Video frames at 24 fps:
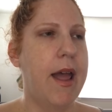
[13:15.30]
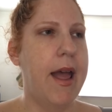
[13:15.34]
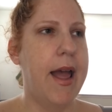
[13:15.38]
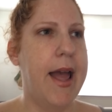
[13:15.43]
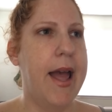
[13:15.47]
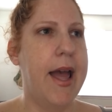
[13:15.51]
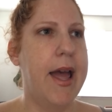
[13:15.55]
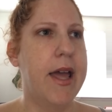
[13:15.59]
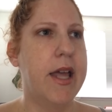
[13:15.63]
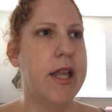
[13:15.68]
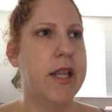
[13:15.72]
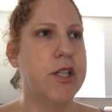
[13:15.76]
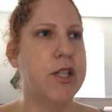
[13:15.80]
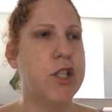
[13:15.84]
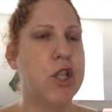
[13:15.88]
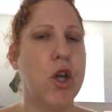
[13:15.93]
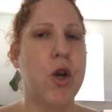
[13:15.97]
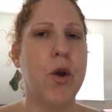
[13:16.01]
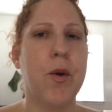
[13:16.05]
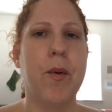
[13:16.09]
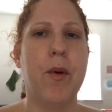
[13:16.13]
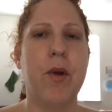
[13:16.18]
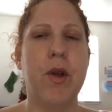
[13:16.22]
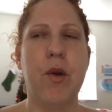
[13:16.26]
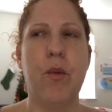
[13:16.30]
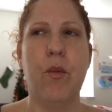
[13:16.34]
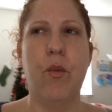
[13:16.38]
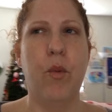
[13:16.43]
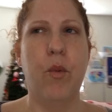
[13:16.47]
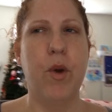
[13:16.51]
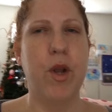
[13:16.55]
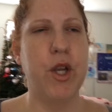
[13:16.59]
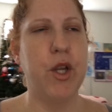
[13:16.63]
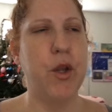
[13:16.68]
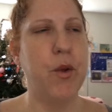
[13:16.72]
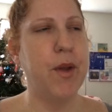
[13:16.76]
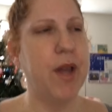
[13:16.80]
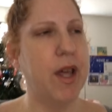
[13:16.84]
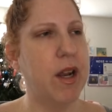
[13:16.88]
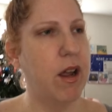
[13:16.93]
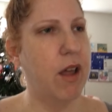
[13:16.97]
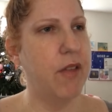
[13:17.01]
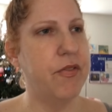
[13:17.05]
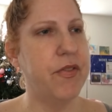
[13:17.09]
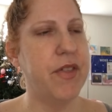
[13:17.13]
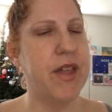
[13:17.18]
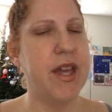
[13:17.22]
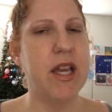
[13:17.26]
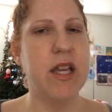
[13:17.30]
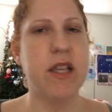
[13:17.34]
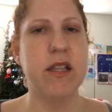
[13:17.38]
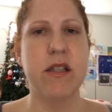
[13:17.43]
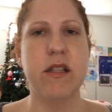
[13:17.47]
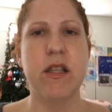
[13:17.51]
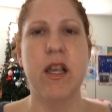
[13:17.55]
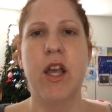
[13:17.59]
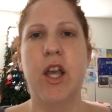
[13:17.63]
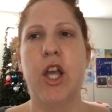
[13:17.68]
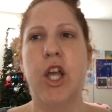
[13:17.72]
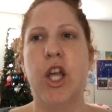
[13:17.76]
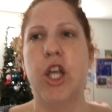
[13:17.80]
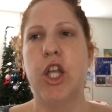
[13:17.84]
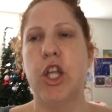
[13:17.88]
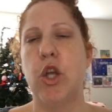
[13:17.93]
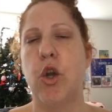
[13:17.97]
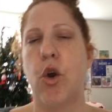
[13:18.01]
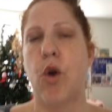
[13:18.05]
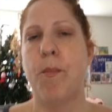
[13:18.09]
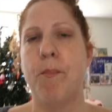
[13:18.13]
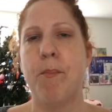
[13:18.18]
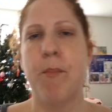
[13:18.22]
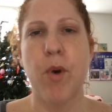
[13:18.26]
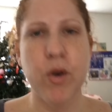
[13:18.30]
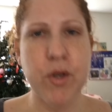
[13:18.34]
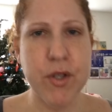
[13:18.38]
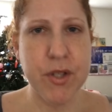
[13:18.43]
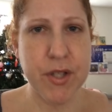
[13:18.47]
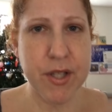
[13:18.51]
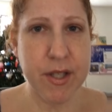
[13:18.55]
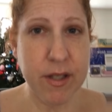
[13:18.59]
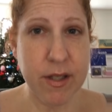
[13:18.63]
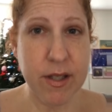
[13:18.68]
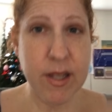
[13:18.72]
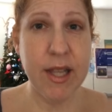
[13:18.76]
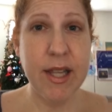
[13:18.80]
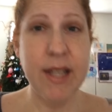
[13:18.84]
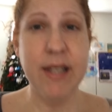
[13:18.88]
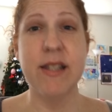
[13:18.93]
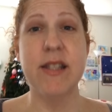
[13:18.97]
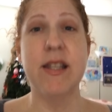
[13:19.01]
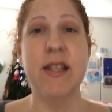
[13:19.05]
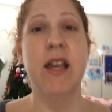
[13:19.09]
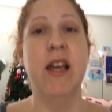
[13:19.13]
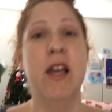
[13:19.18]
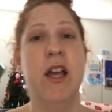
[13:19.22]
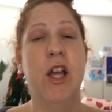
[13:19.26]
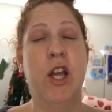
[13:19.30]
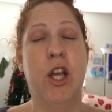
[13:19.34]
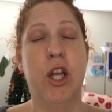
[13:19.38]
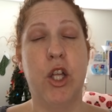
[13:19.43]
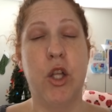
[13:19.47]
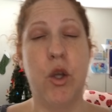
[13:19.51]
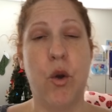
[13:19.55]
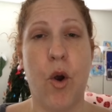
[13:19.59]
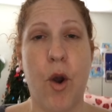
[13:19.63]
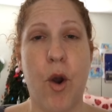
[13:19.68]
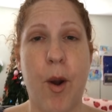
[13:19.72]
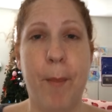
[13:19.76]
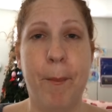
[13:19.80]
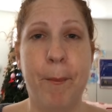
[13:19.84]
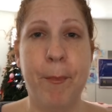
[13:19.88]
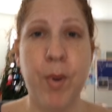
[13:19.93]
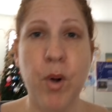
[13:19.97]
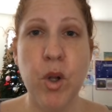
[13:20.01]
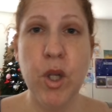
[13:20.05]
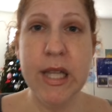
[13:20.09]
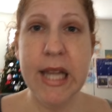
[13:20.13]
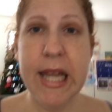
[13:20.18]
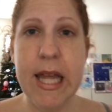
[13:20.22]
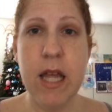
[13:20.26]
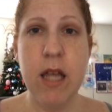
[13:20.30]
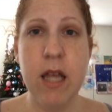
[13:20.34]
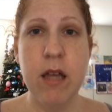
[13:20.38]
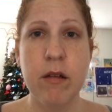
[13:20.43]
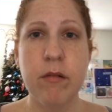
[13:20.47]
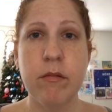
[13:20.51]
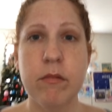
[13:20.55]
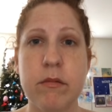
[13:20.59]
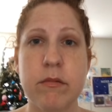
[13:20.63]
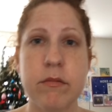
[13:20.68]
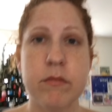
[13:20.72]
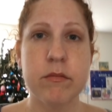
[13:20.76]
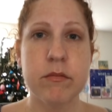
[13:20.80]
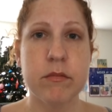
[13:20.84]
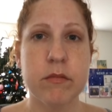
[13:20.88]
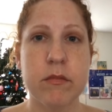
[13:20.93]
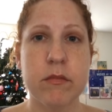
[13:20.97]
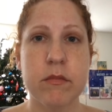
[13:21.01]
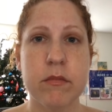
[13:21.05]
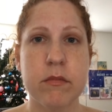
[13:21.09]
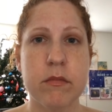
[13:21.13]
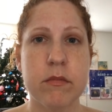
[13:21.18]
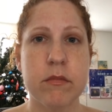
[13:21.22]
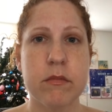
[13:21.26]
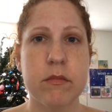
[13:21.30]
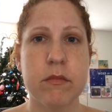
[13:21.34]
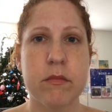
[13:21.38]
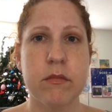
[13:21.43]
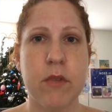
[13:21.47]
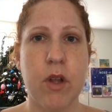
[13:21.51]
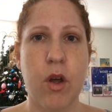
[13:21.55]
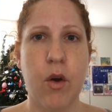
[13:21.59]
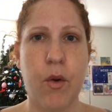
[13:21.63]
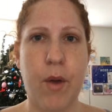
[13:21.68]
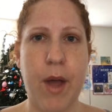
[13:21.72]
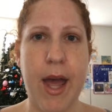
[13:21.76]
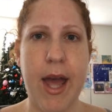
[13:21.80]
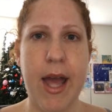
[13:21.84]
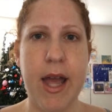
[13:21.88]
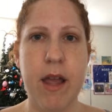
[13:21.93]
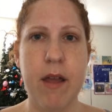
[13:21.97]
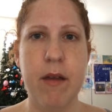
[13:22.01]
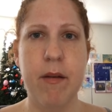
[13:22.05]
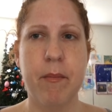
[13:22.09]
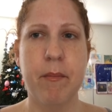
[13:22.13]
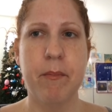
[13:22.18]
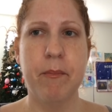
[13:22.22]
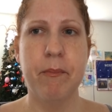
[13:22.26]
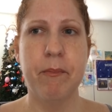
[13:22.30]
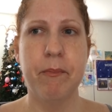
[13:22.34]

And when you get on things, you're merciless. You are a bully. Okay?